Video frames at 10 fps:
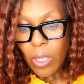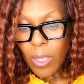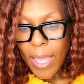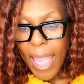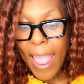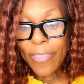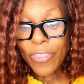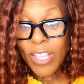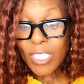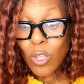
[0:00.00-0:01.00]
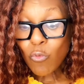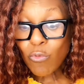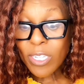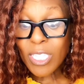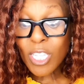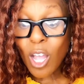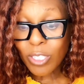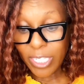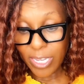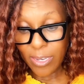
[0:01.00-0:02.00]
and this
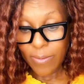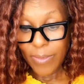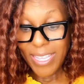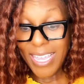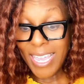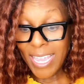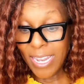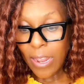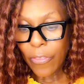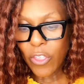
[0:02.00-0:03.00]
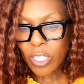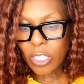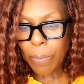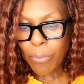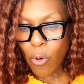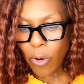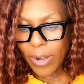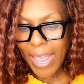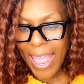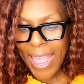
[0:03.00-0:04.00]
resulted in the
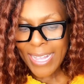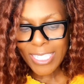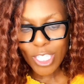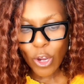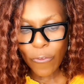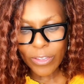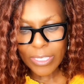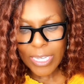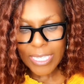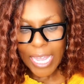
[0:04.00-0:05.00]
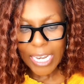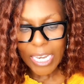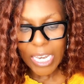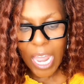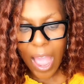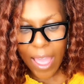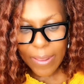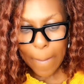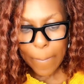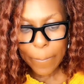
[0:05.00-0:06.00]
support and services not
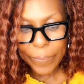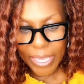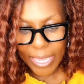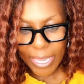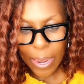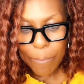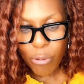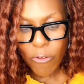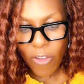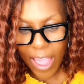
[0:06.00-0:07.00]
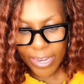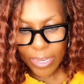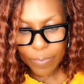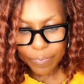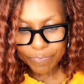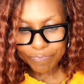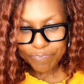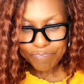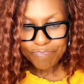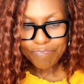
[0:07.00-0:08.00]
being provided
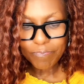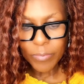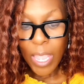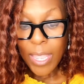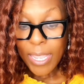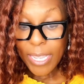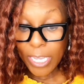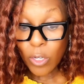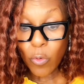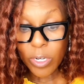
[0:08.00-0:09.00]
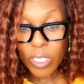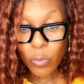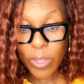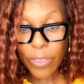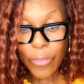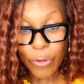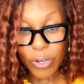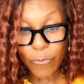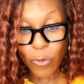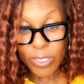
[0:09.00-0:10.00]
in accordance with
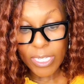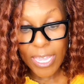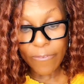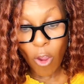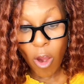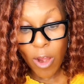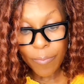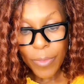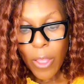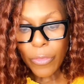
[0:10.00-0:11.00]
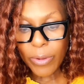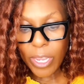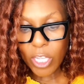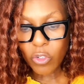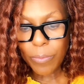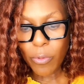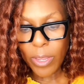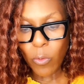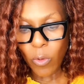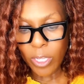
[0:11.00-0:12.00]
34 CFR
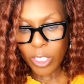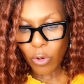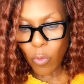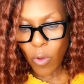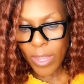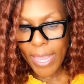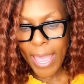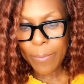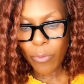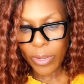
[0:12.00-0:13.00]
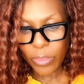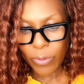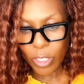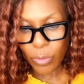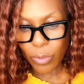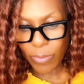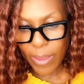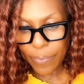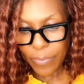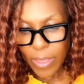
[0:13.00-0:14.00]
300.101 and .323.
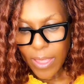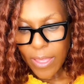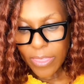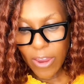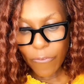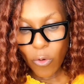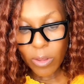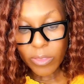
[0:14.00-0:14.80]
Therefore, this